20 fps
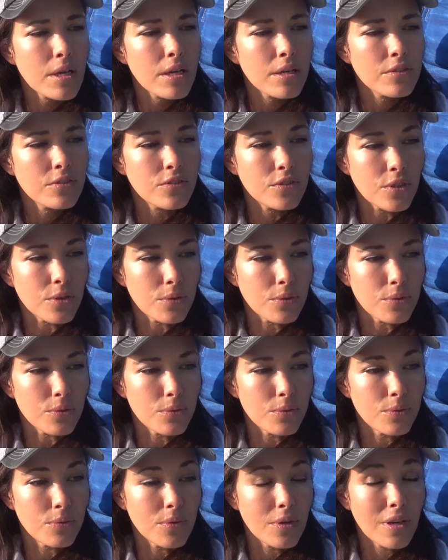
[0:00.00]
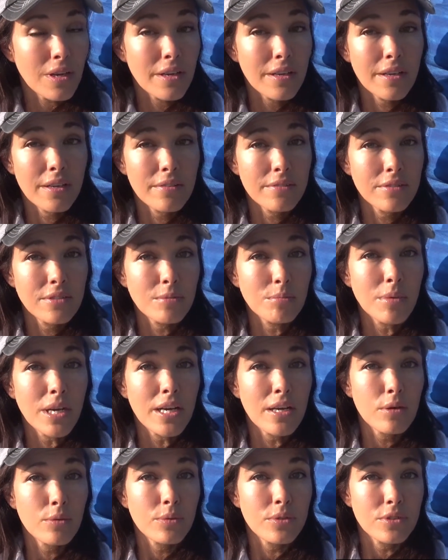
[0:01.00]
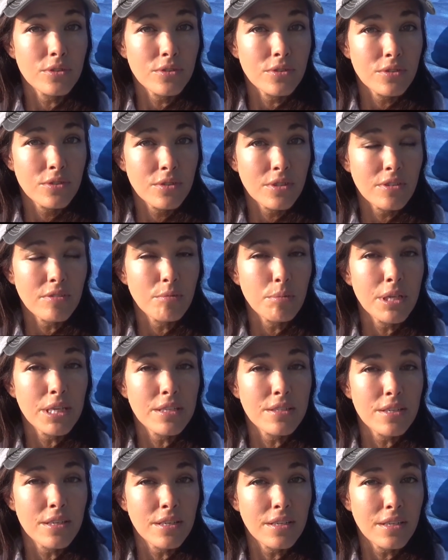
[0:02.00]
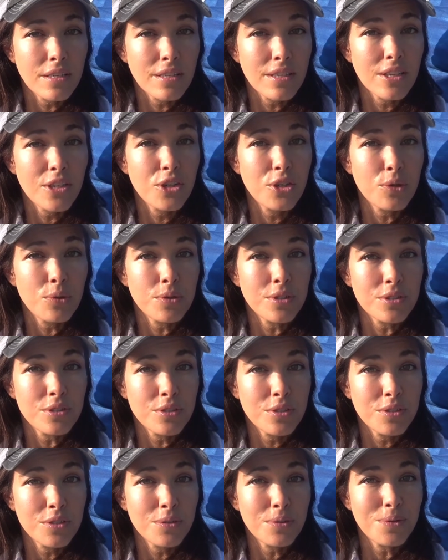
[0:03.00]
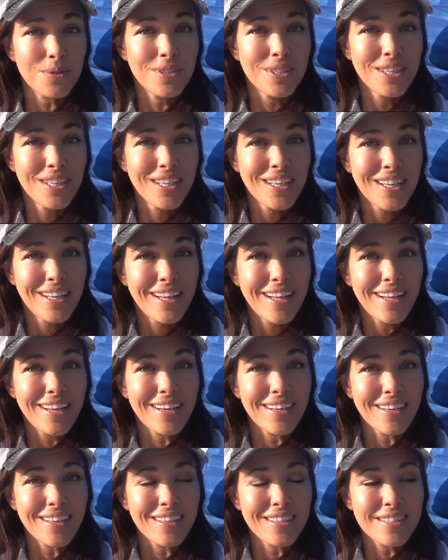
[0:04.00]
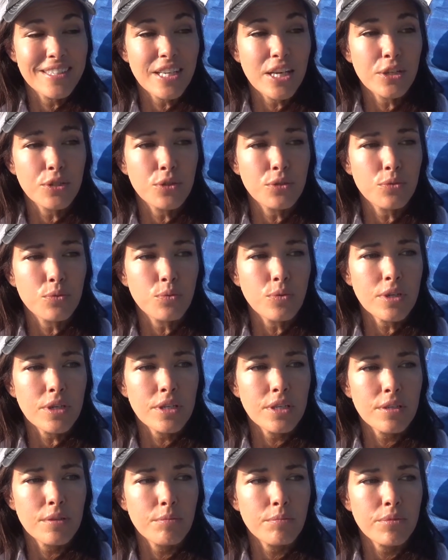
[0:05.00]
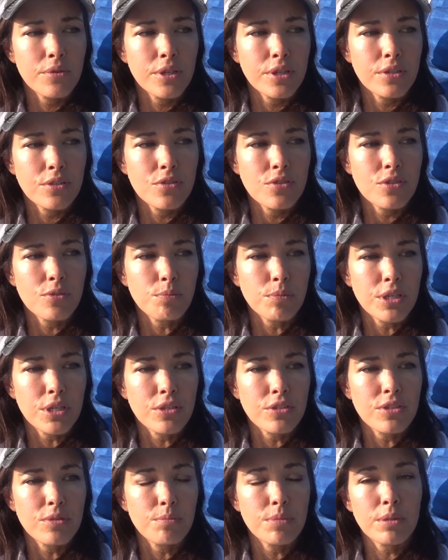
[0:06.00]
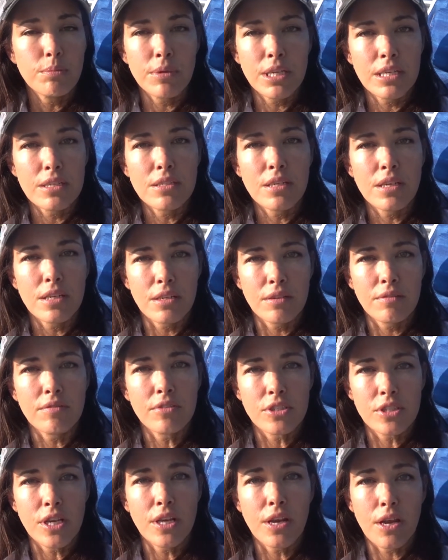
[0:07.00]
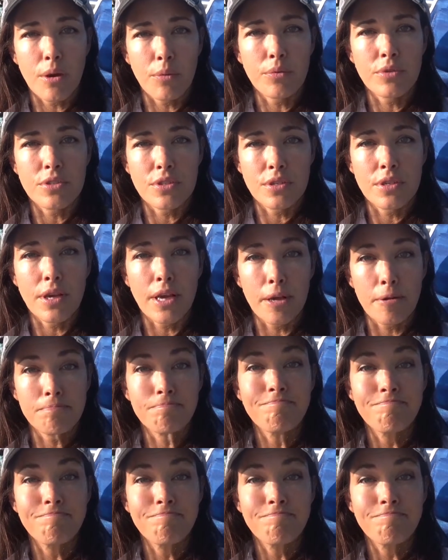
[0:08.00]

So I have some hours of meditating and yoga to do, and I'm going to tell you what it brings to me to be meditating for 10 hours a day.